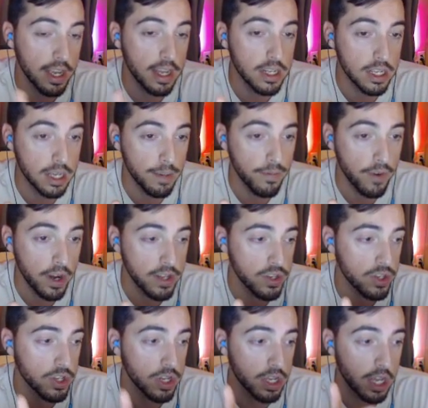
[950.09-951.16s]
in team fights
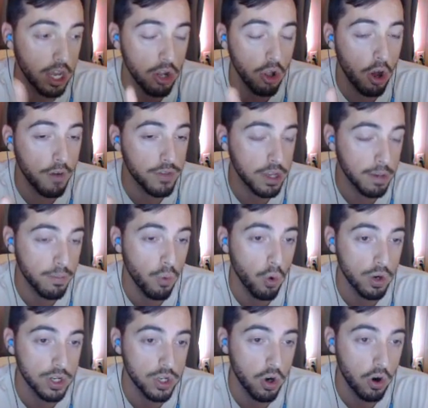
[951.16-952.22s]
to kill off the
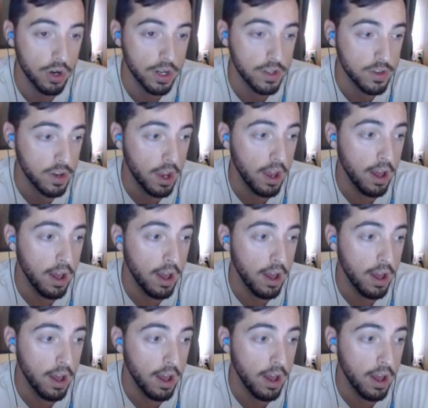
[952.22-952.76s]
important targets.